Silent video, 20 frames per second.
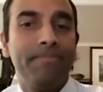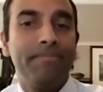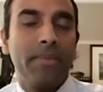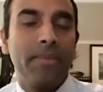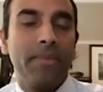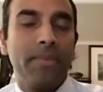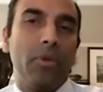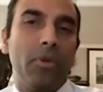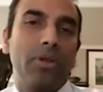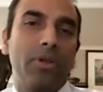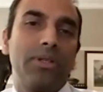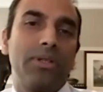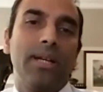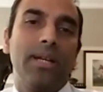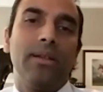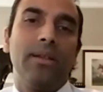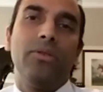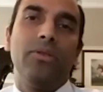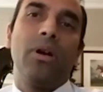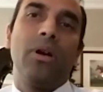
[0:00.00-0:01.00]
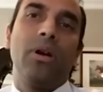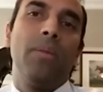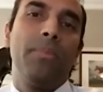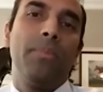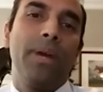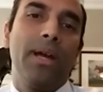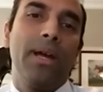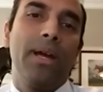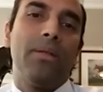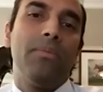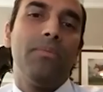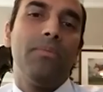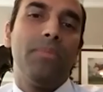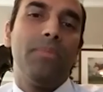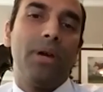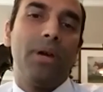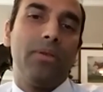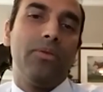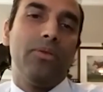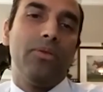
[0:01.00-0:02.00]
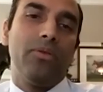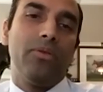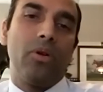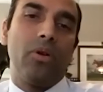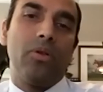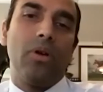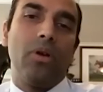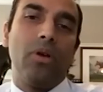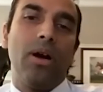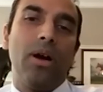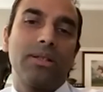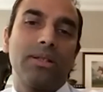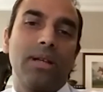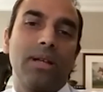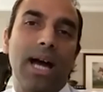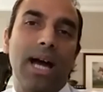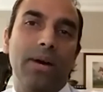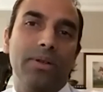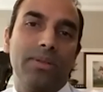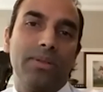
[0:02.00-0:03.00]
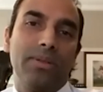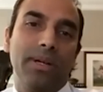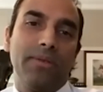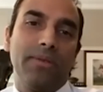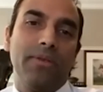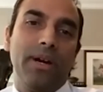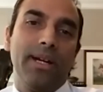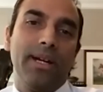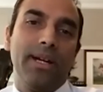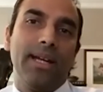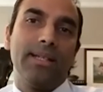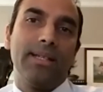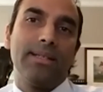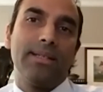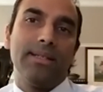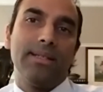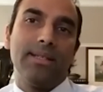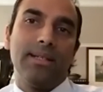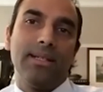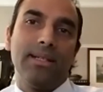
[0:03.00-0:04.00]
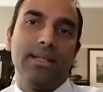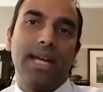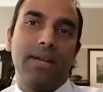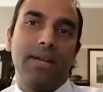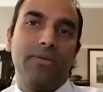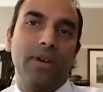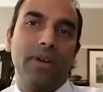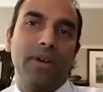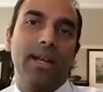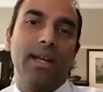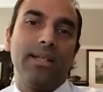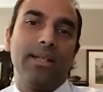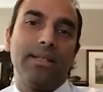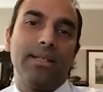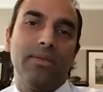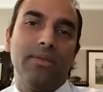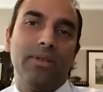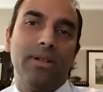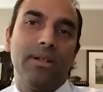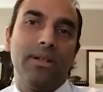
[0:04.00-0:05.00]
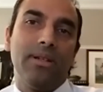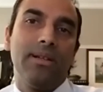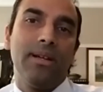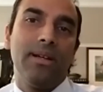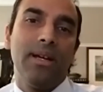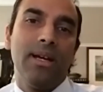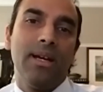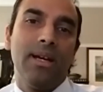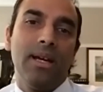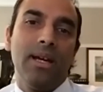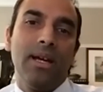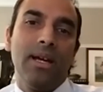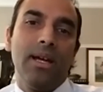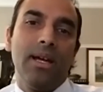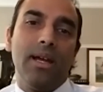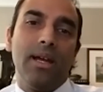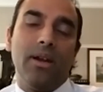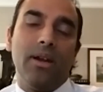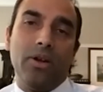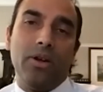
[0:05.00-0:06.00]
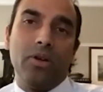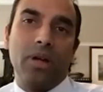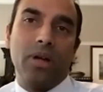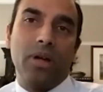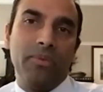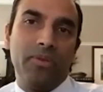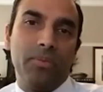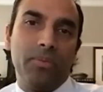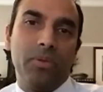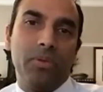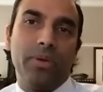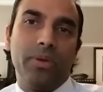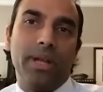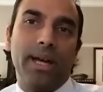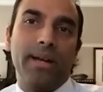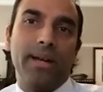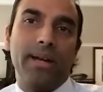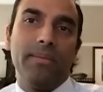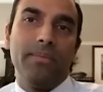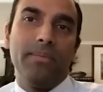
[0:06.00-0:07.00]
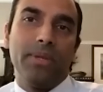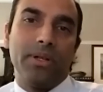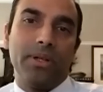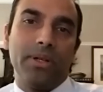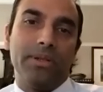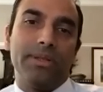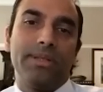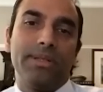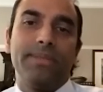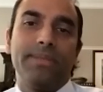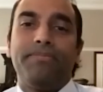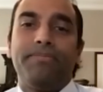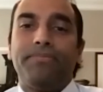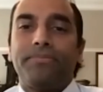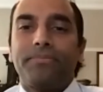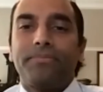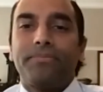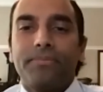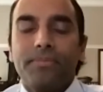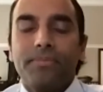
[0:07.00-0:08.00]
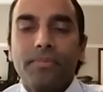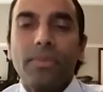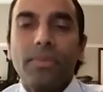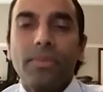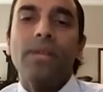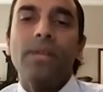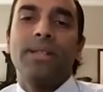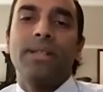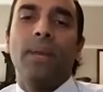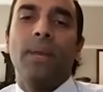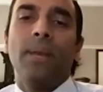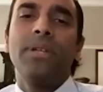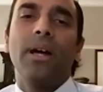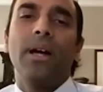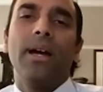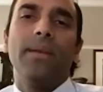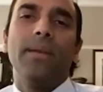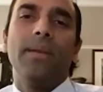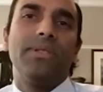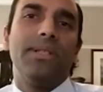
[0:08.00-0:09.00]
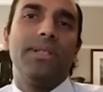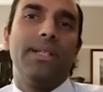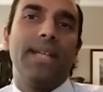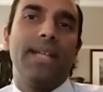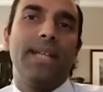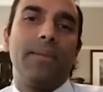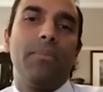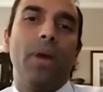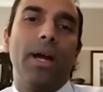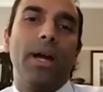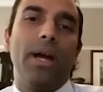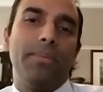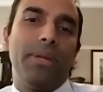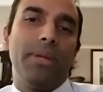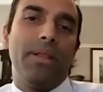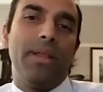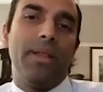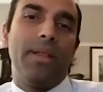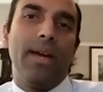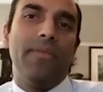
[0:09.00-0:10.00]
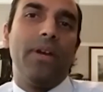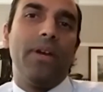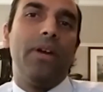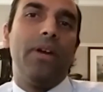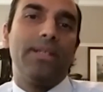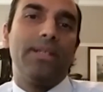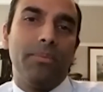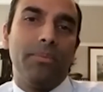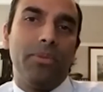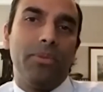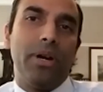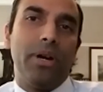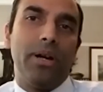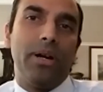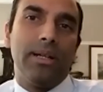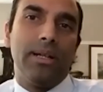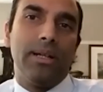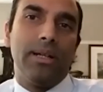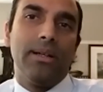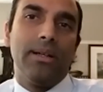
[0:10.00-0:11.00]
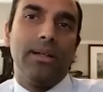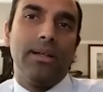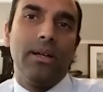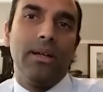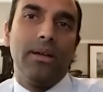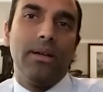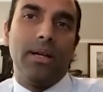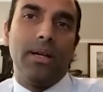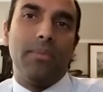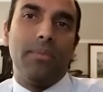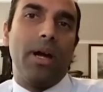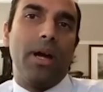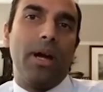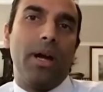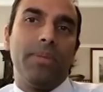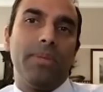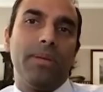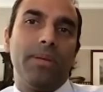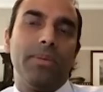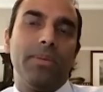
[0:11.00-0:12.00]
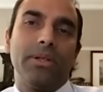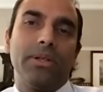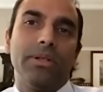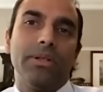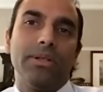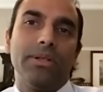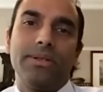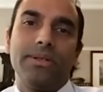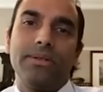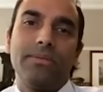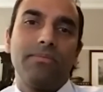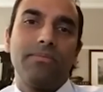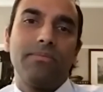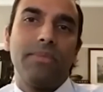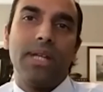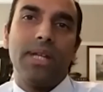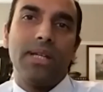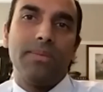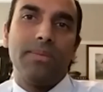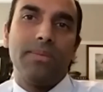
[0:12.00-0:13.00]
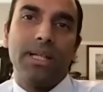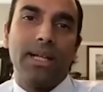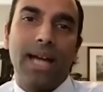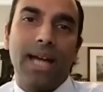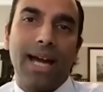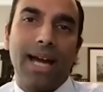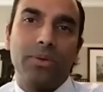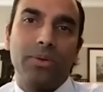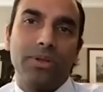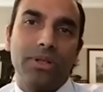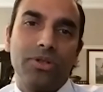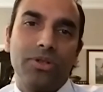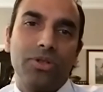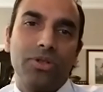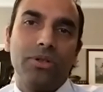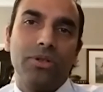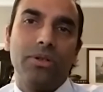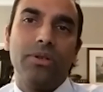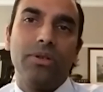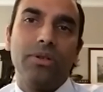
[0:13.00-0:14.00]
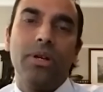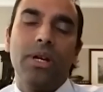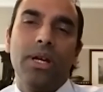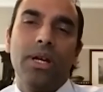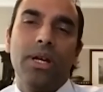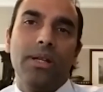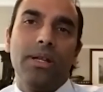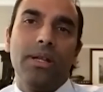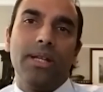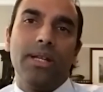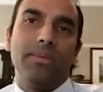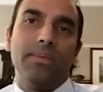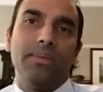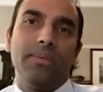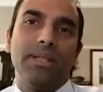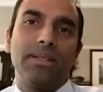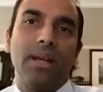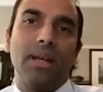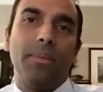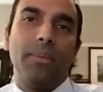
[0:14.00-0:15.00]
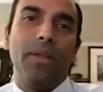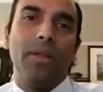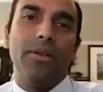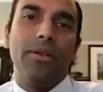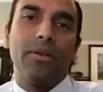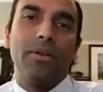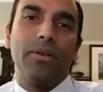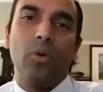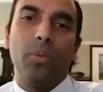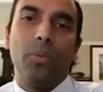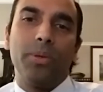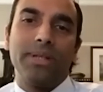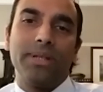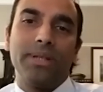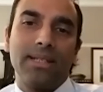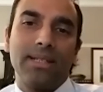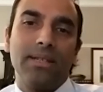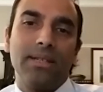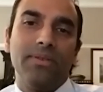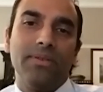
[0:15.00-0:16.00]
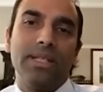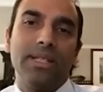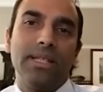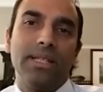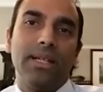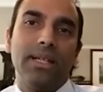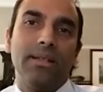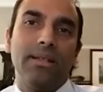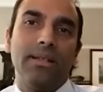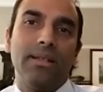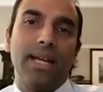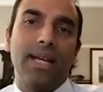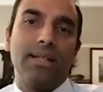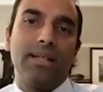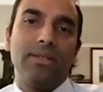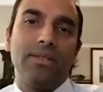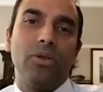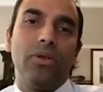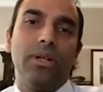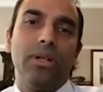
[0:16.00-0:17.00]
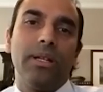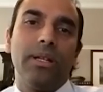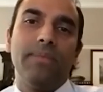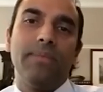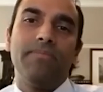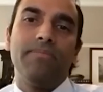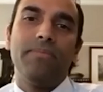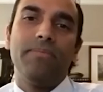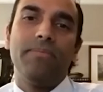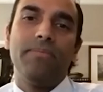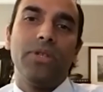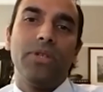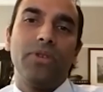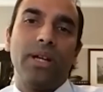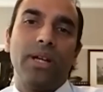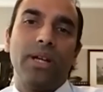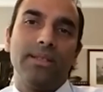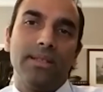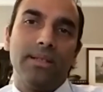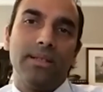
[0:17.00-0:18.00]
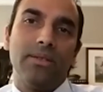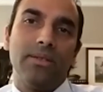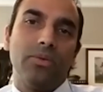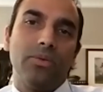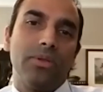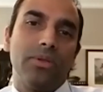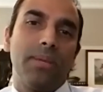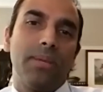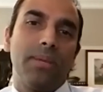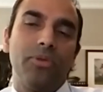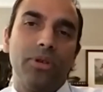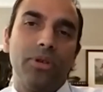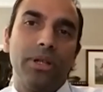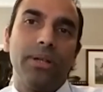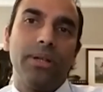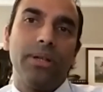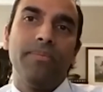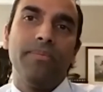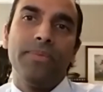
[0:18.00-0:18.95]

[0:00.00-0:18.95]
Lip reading: I'm not saying that you can't pay them, but you've got to ask how it's being financed. Is it a debt financed dividend? And are you comfortable with that? Because sometimes the debt might be there very temporarily. It might be because there's been an acquisition, there's been some other corporate activity, and the debt is only transient or temporary.